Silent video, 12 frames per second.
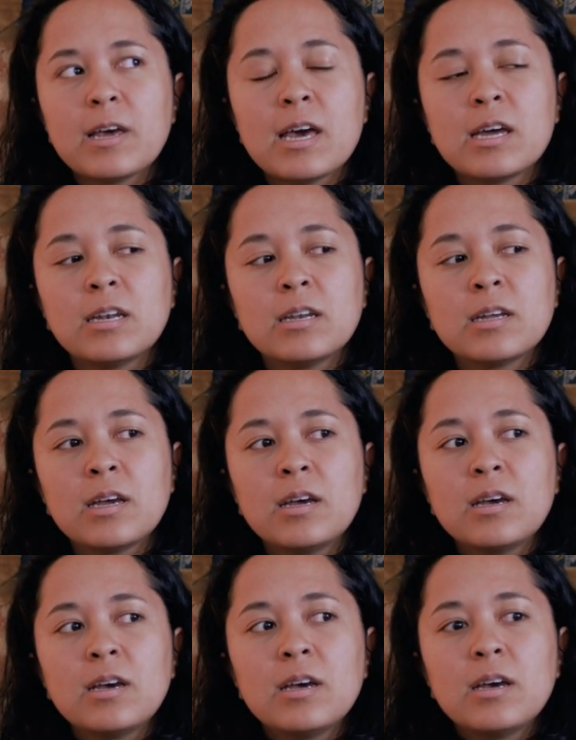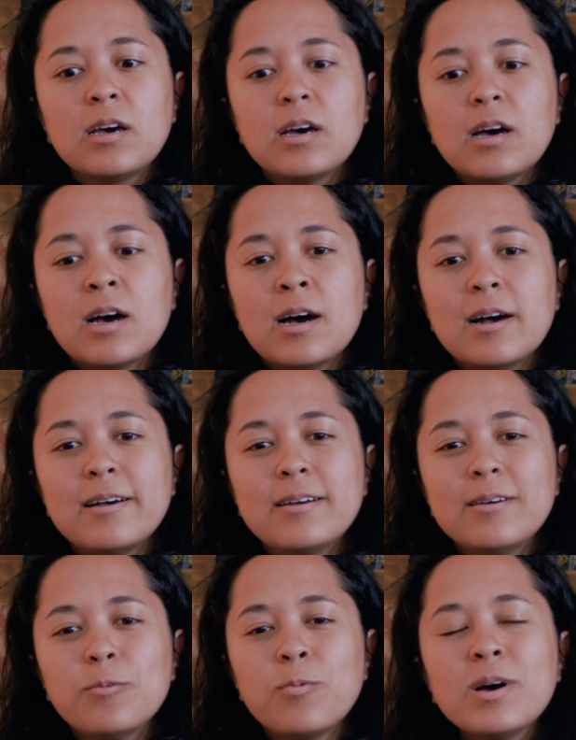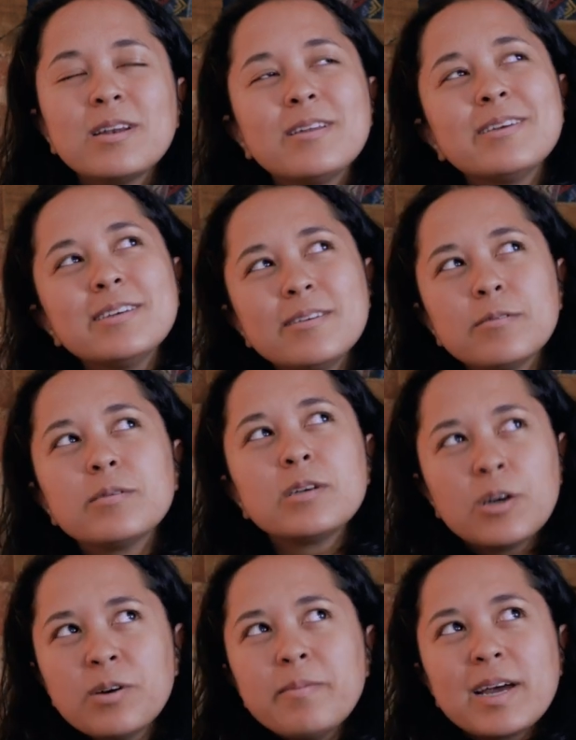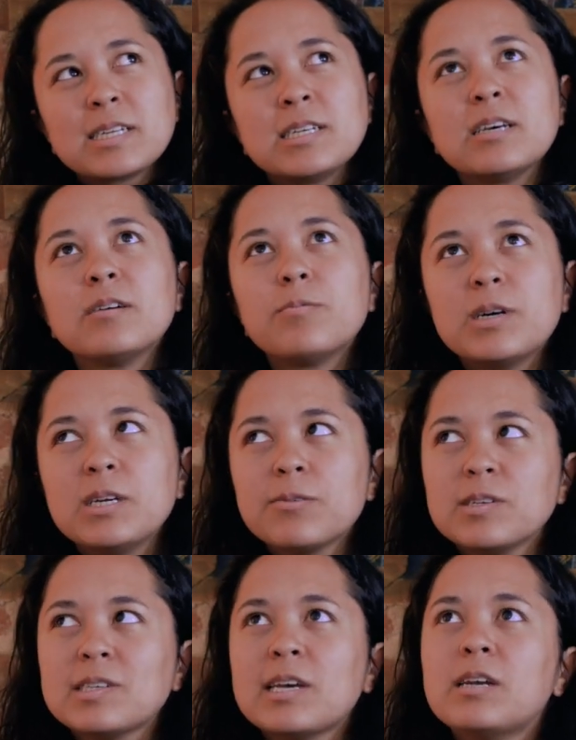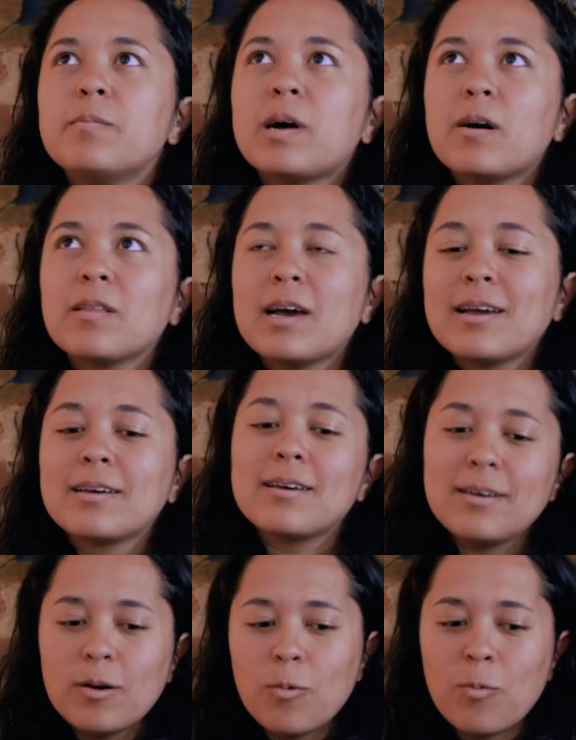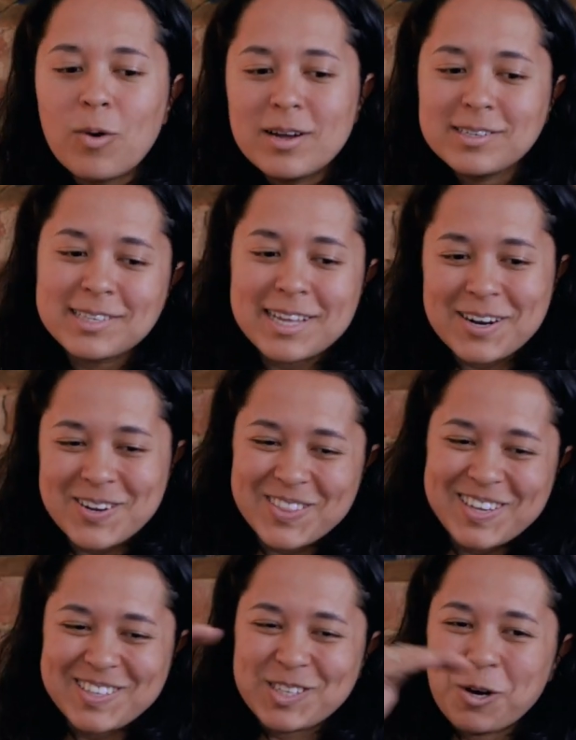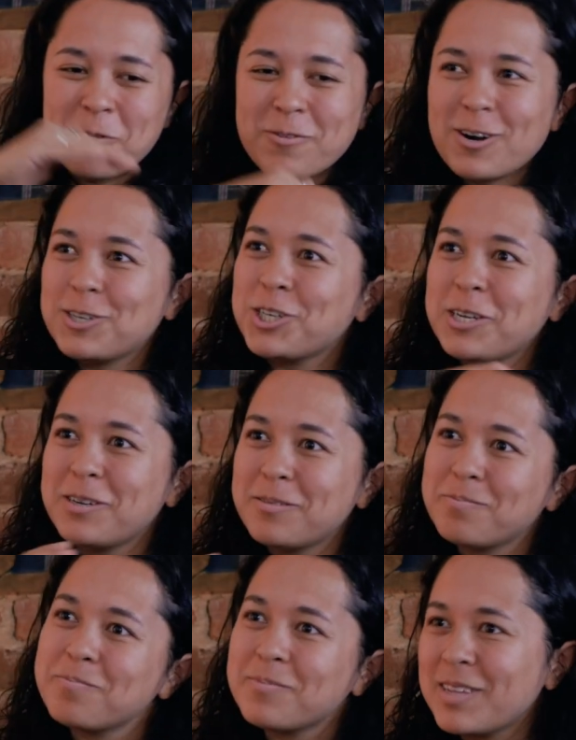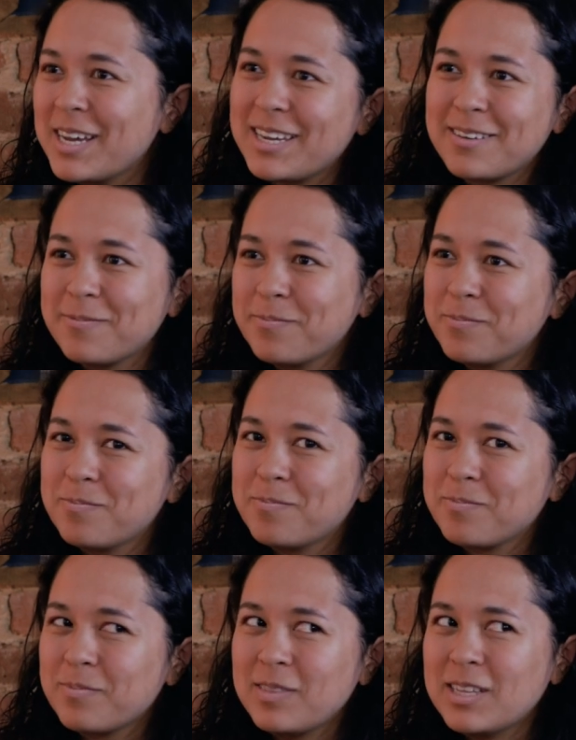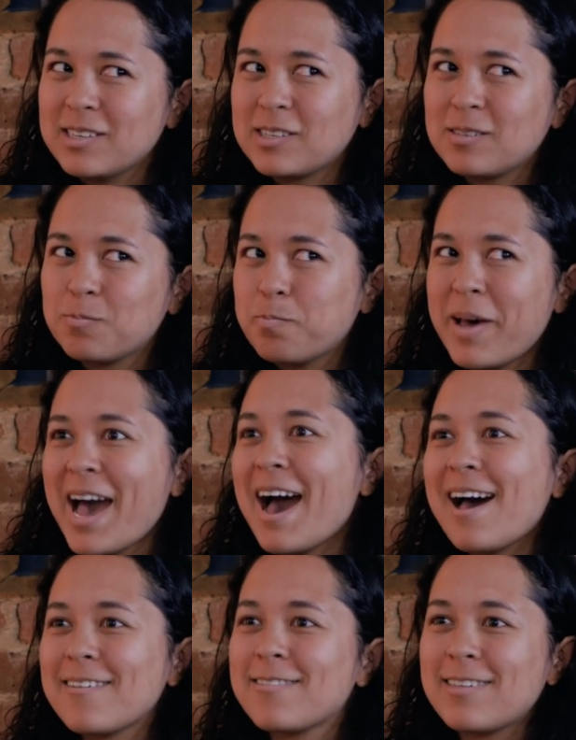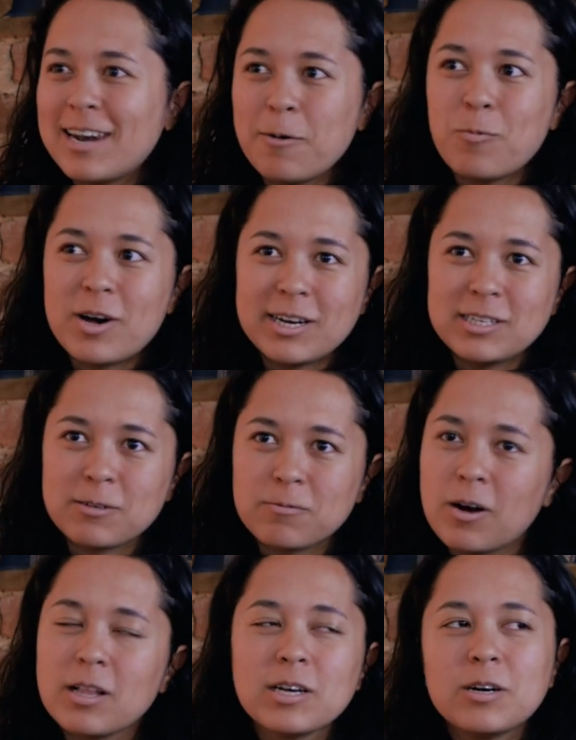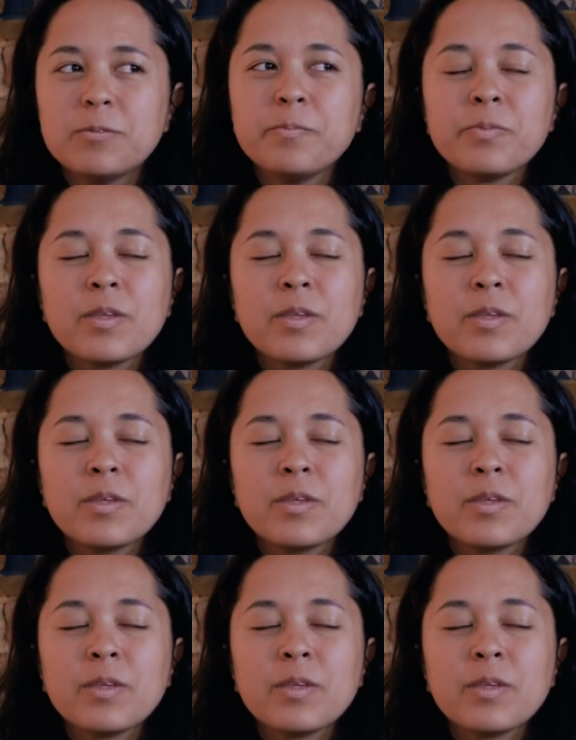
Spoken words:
And going back to what you were saying about, like, was there this overarching, like, this path that I wanted to follow?